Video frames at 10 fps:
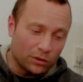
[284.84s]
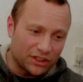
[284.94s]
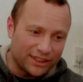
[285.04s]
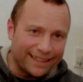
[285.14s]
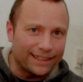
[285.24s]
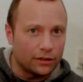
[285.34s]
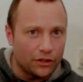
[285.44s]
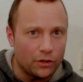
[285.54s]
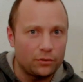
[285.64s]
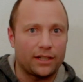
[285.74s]
still
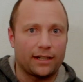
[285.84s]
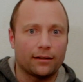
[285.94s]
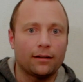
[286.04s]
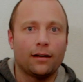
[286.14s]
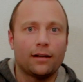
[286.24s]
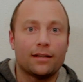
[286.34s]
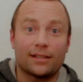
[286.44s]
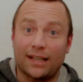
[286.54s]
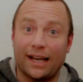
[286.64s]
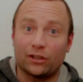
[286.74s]
using the
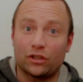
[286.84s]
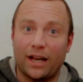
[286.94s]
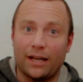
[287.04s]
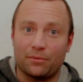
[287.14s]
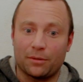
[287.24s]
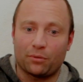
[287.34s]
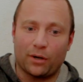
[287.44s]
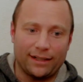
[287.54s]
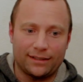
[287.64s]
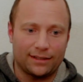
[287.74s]
scale shapes and
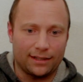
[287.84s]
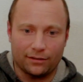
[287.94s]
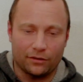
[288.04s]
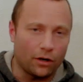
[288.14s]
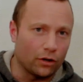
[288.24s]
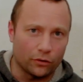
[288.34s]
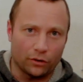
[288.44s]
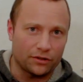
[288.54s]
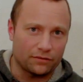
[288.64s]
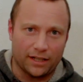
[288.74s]
practicing our
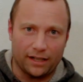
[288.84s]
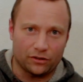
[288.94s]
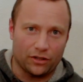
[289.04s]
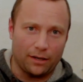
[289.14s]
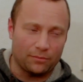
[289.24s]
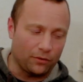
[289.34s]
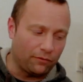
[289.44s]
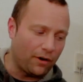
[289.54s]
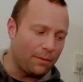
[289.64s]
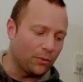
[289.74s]
knowledge of scale shapes on the
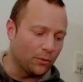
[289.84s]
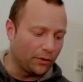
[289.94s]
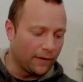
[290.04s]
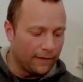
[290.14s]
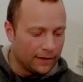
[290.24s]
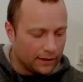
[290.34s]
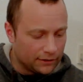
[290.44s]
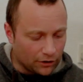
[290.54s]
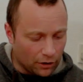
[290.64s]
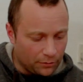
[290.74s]
fretboard.
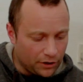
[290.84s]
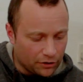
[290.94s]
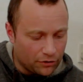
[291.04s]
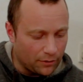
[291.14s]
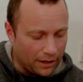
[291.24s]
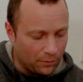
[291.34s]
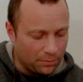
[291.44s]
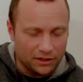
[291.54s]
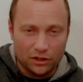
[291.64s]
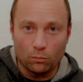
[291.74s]
So you can do that with
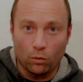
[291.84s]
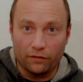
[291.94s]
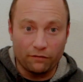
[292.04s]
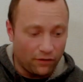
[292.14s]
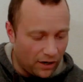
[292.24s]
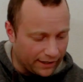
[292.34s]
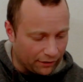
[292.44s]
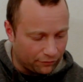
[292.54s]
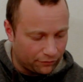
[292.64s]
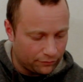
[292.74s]
position 1 and
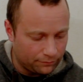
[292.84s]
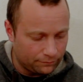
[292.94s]
5.